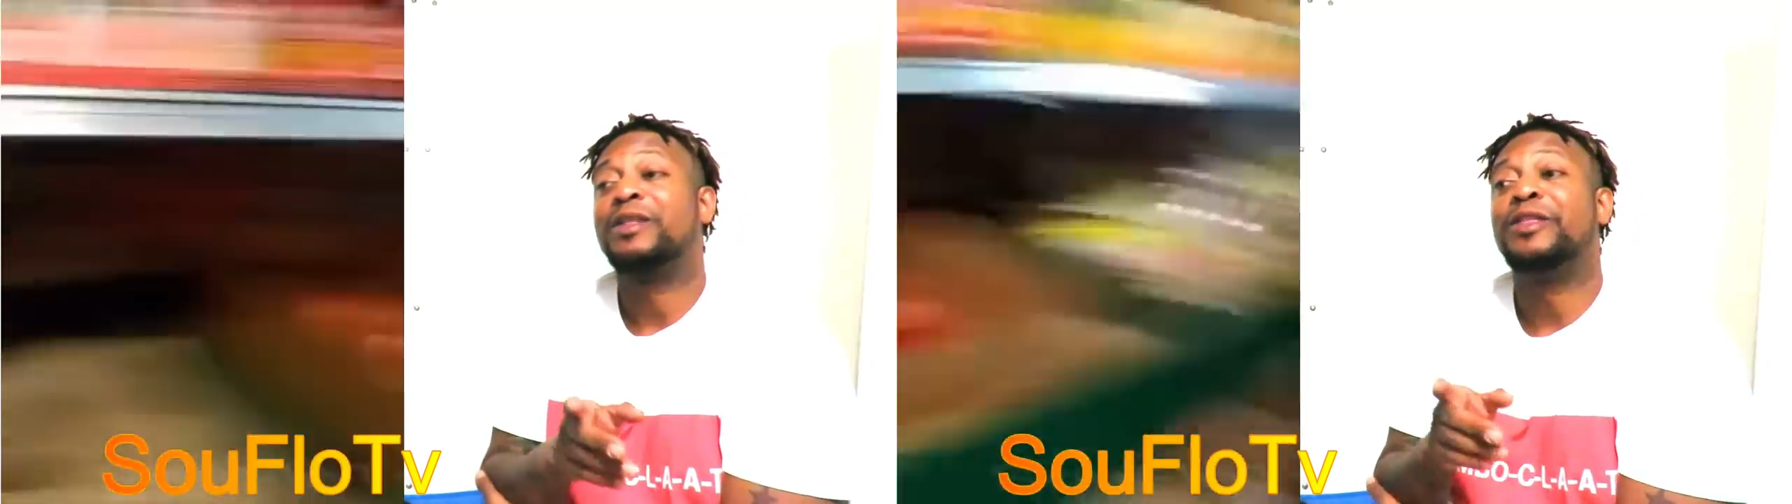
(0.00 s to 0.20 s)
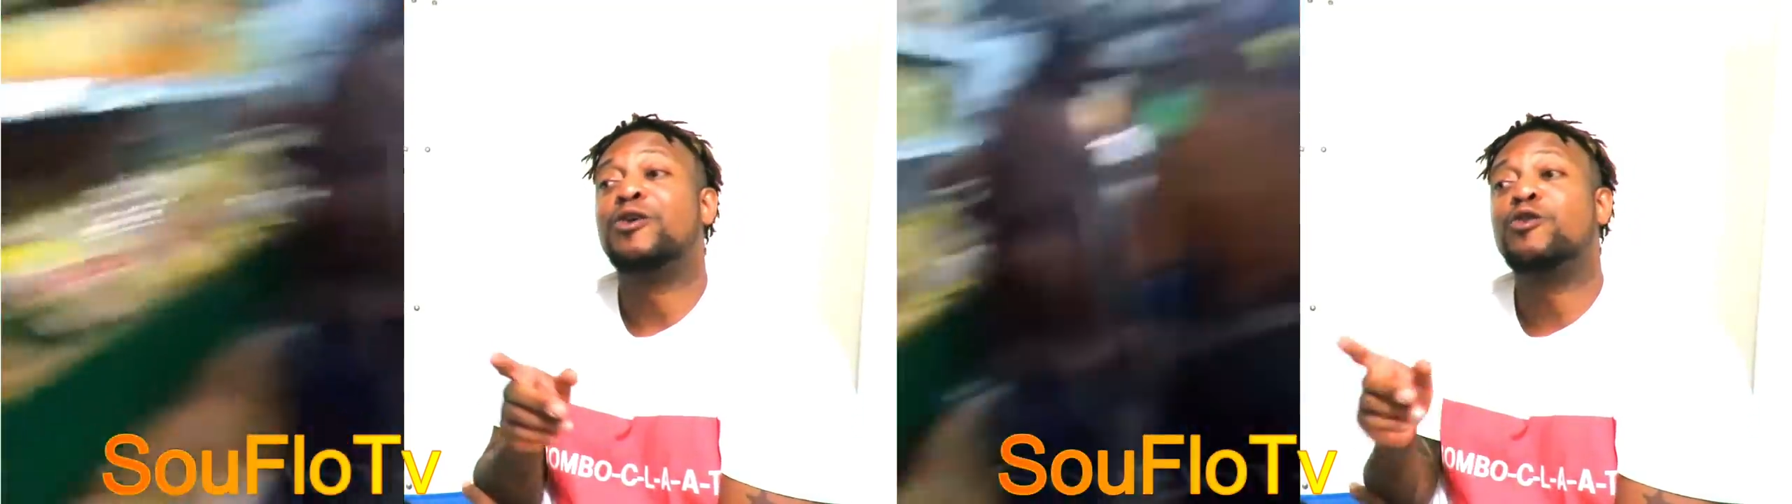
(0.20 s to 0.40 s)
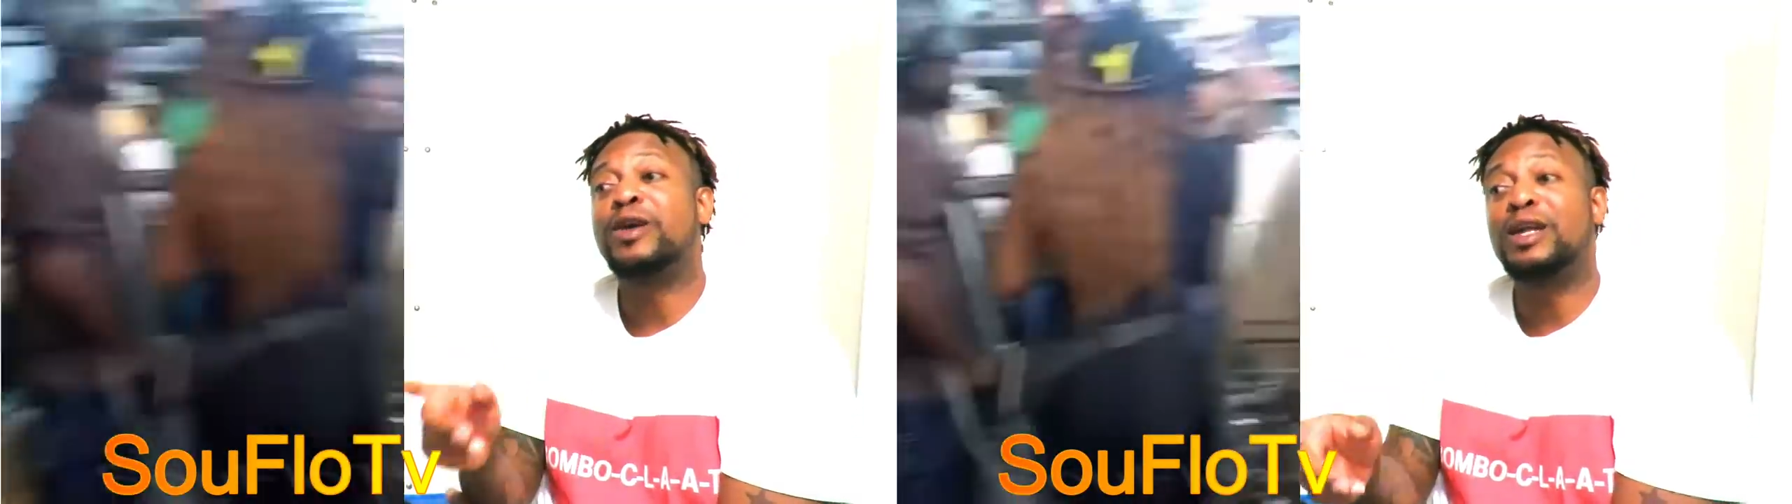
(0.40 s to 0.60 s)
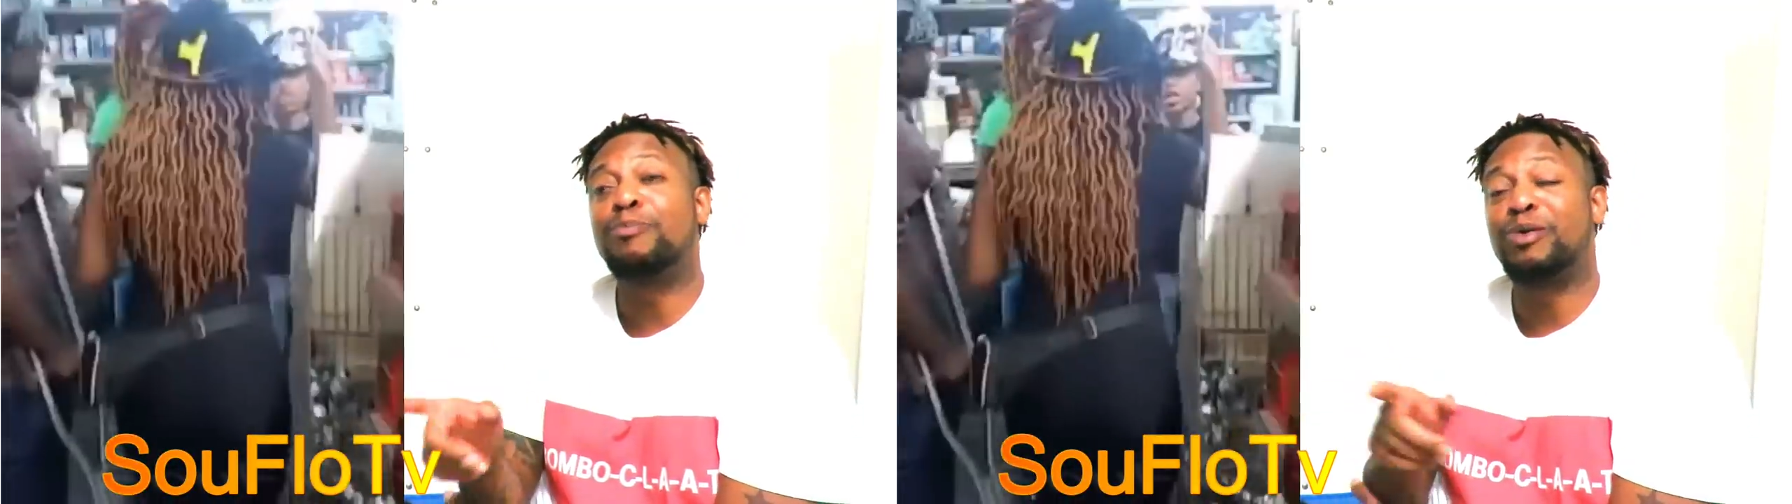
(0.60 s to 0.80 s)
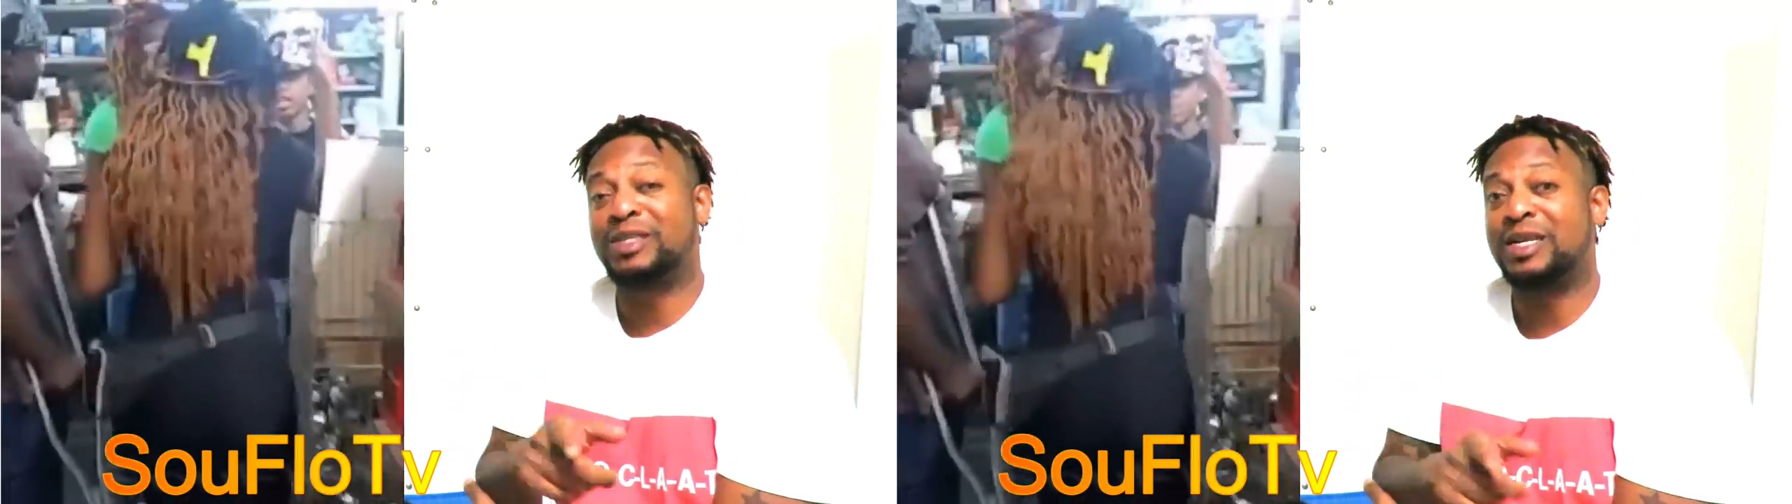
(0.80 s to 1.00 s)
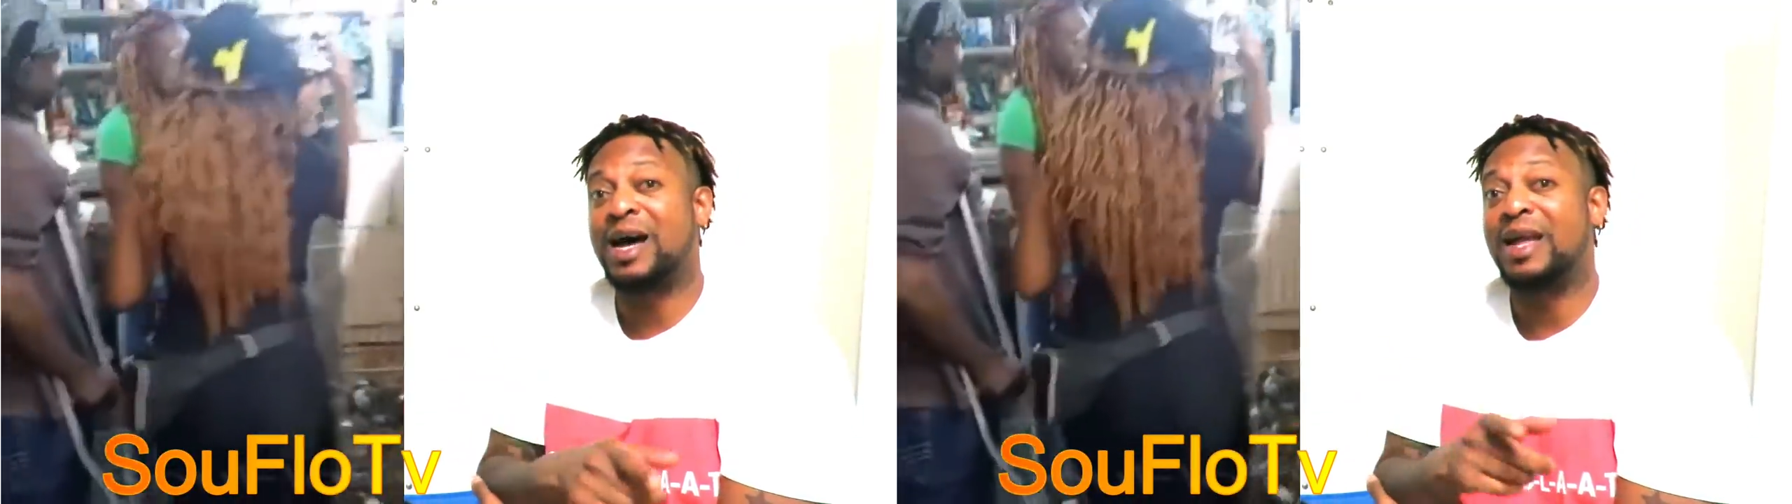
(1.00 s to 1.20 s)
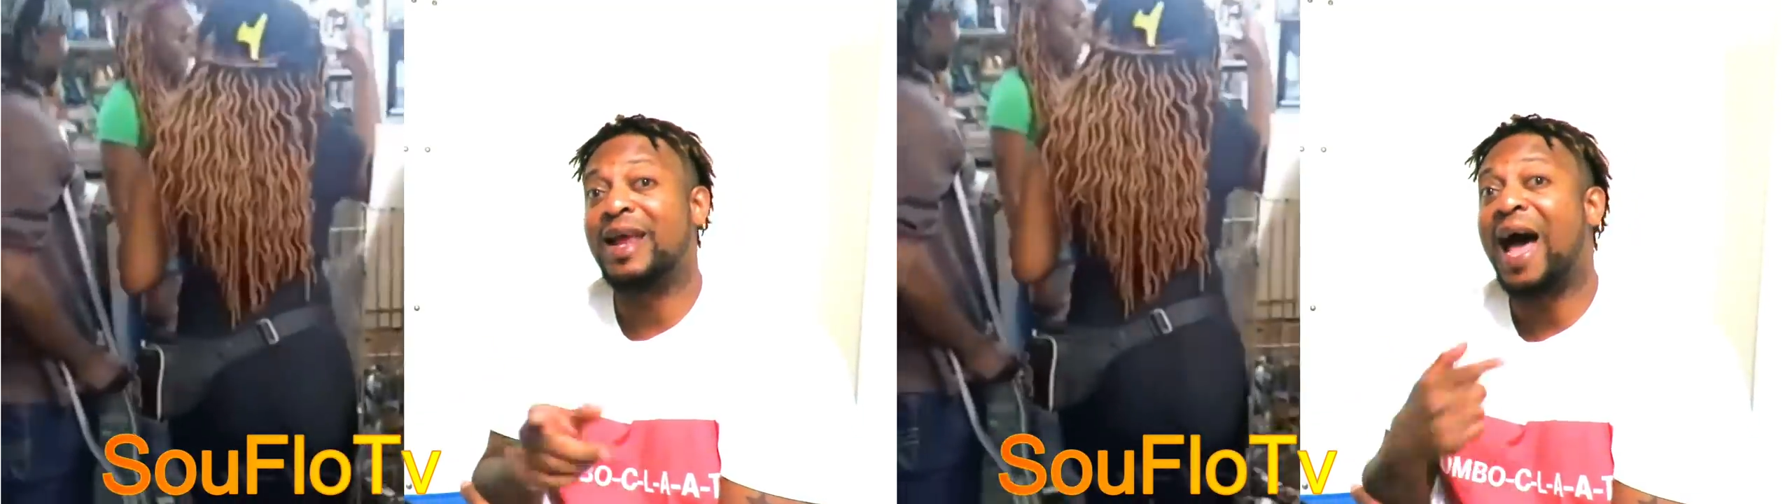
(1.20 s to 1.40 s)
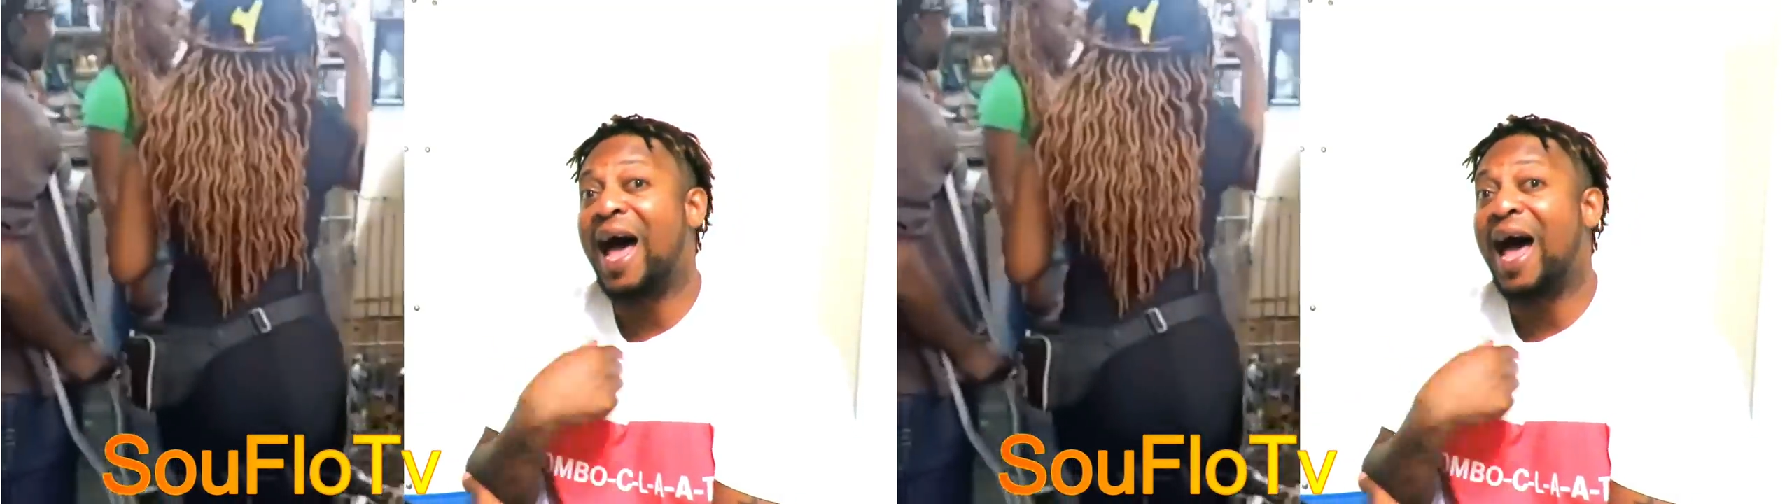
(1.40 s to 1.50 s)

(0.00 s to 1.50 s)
the real Pretty Don,